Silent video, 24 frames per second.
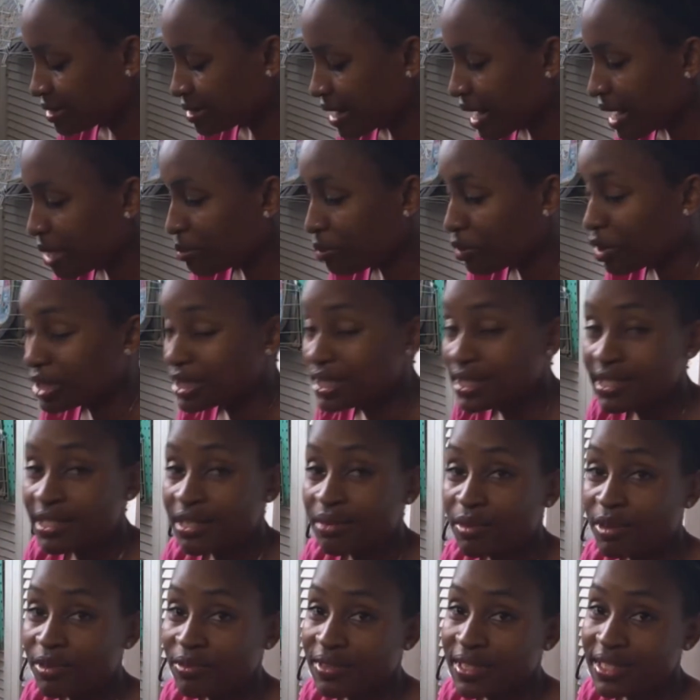I brought some
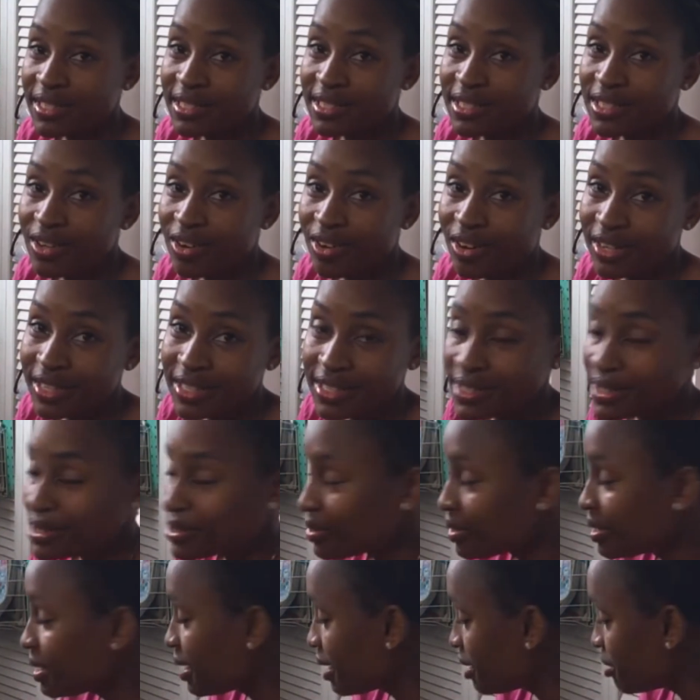of his toys so
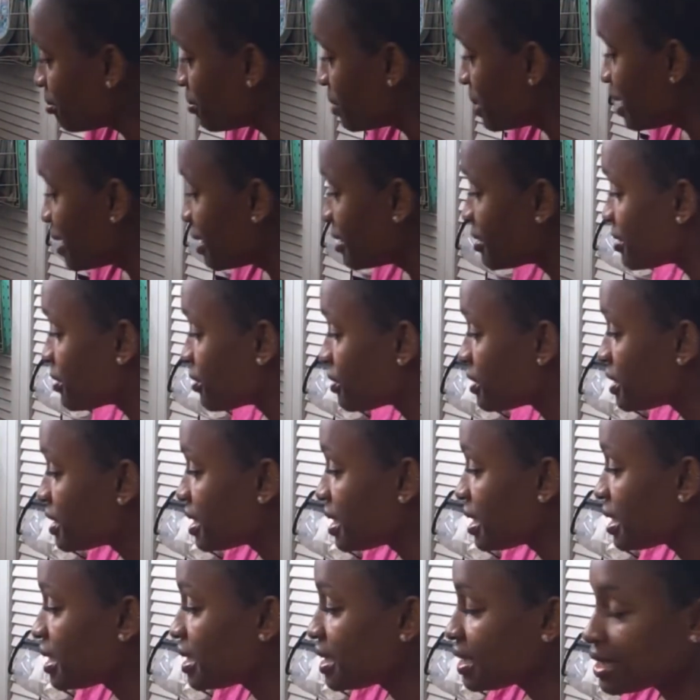he can be
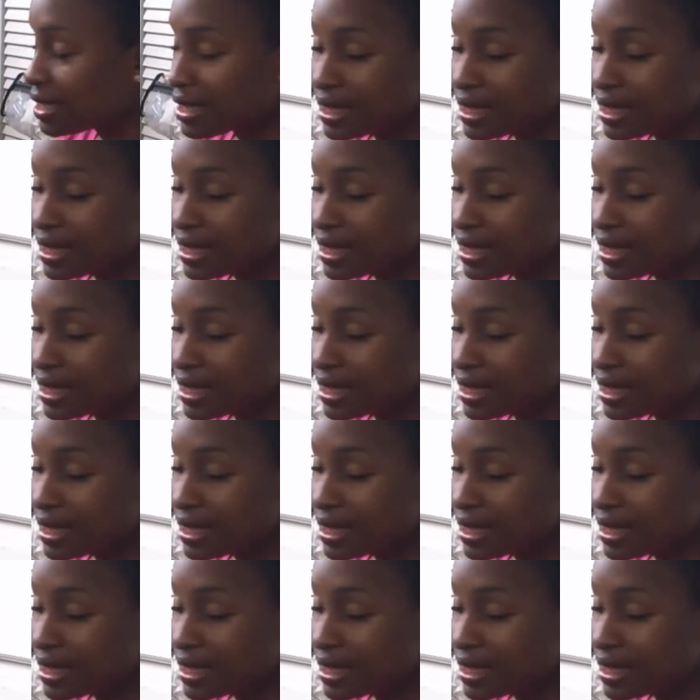entertained.